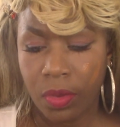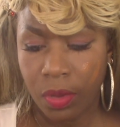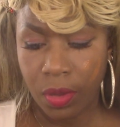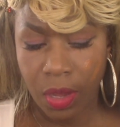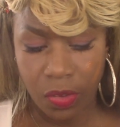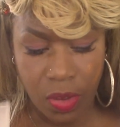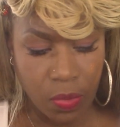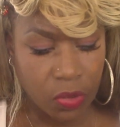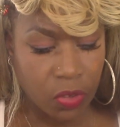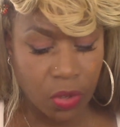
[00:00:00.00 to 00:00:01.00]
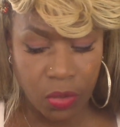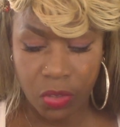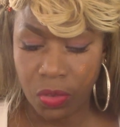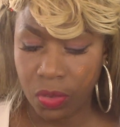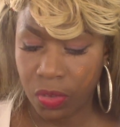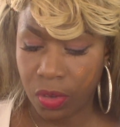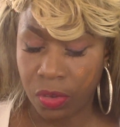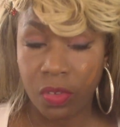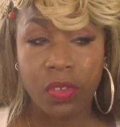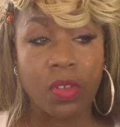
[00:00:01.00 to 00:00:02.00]
You guys, our turtles are
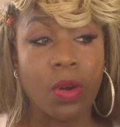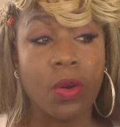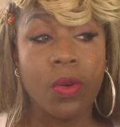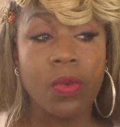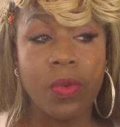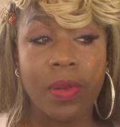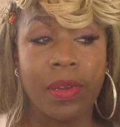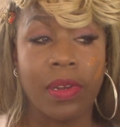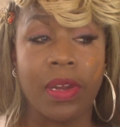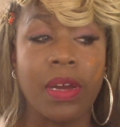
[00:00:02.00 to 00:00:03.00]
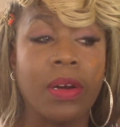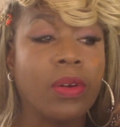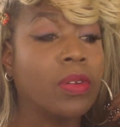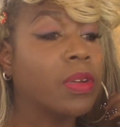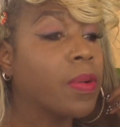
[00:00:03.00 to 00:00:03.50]
so loud.